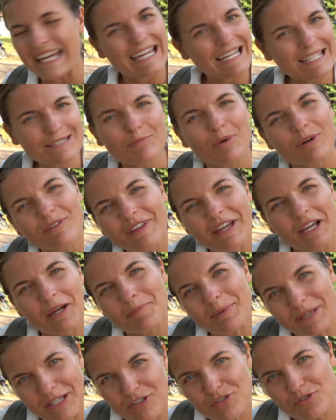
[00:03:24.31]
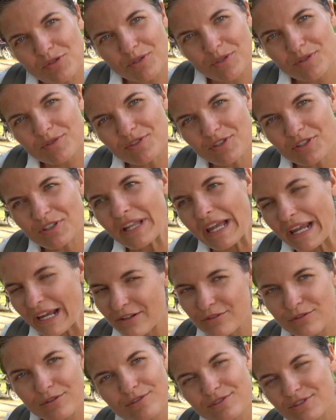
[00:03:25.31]
It's more of like a beach cruise or
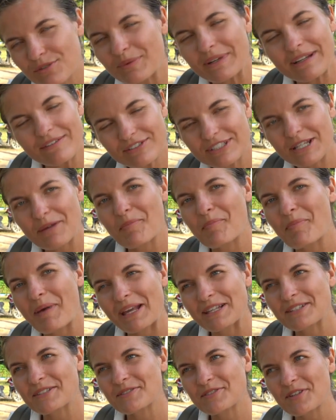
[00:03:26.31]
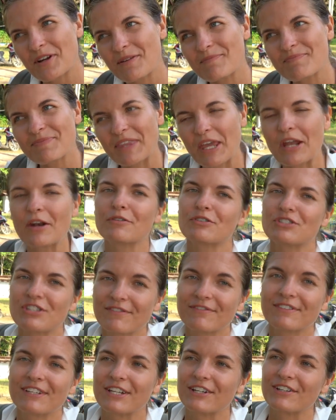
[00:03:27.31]
land cruise or whatever type of bikes those are. They don't
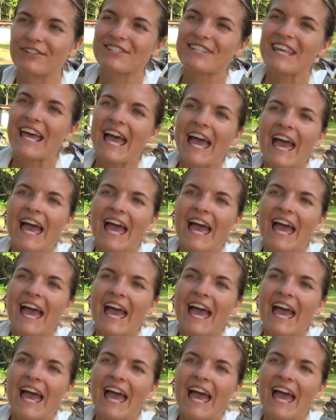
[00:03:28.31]
shift gears.